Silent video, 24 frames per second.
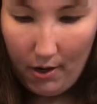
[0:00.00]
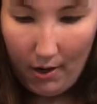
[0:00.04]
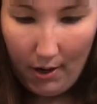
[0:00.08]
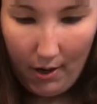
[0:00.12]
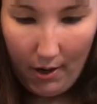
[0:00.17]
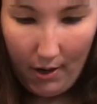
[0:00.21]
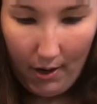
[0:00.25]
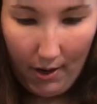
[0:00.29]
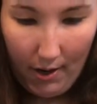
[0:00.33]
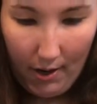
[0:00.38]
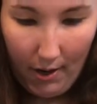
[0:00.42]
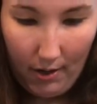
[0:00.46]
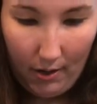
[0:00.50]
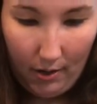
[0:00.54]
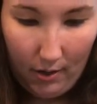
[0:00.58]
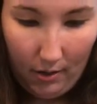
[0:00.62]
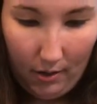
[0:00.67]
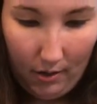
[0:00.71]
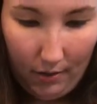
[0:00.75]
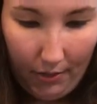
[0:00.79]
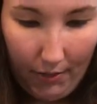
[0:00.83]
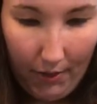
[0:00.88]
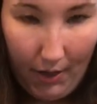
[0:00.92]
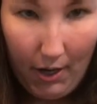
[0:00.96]
And
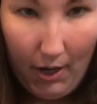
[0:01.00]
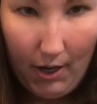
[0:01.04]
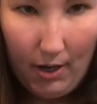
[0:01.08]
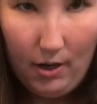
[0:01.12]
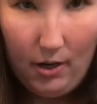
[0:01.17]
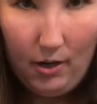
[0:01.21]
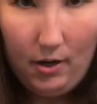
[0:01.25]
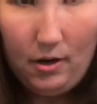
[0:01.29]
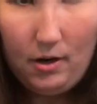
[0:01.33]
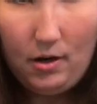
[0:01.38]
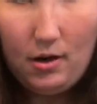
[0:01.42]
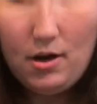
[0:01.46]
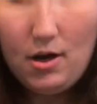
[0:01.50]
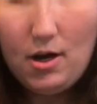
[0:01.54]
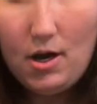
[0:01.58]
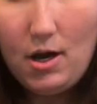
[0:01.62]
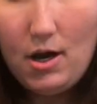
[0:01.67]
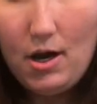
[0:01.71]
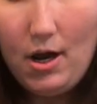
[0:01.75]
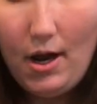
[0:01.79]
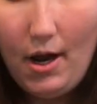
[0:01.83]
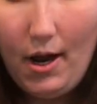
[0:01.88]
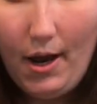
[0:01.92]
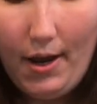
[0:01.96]
then
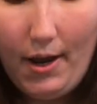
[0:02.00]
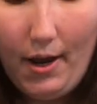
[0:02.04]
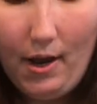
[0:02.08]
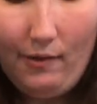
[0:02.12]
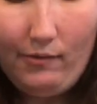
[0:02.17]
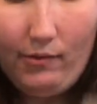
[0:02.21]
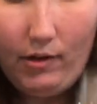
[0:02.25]
I have a